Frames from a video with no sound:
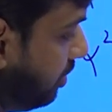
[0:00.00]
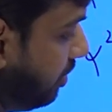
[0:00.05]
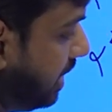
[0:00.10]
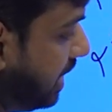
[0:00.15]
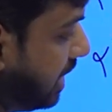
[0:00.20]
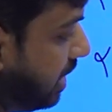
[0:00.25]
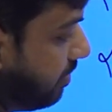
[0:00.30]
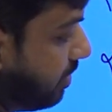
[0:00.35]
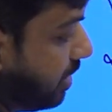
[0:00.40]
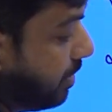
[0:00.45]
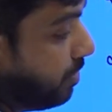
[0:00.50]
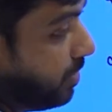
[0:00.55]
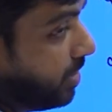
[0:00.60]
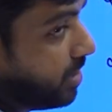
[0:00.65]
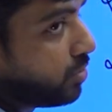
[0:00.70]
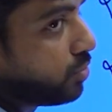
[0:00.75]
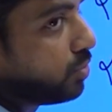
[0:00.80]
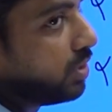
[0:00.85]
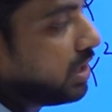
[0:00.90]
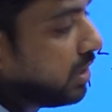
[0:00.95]
b alpha
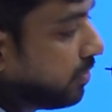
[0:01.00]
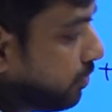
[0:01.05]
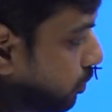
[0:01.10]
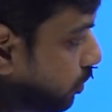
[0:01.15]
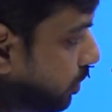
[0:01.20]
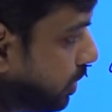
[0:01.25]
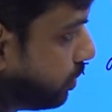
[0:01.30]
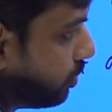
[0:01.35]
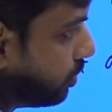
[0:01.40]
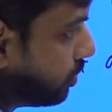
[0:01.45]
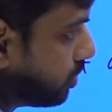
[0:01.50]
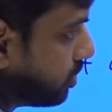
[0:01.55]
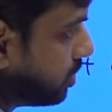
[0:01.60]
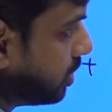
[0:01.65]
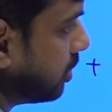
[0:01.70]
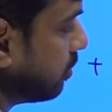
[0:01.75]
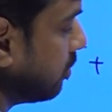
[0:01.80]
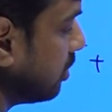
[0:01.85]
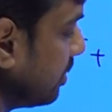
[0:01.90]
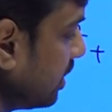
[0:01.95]
plus 24 equal to
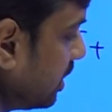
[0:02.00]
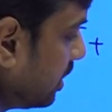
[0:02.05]
0 will be